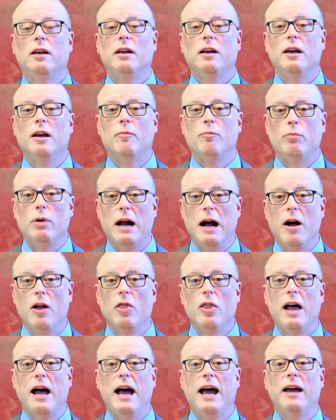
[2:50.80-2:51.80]
and
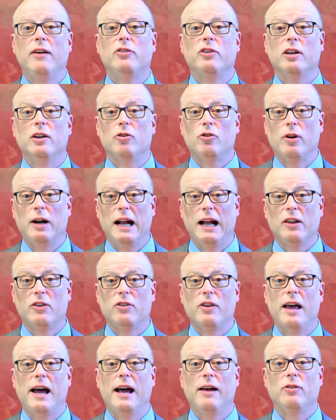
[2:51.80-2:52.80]
brown lives and
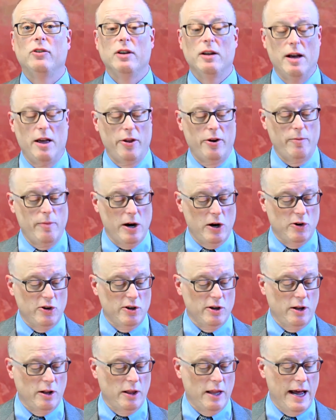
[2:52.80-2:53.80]
trans lives and other
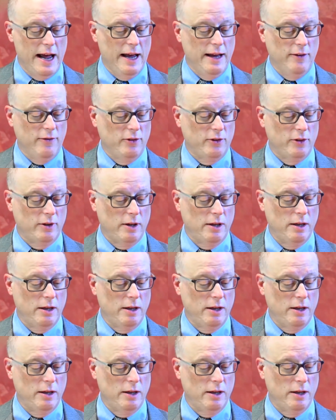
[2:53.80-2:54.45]
marginal lives.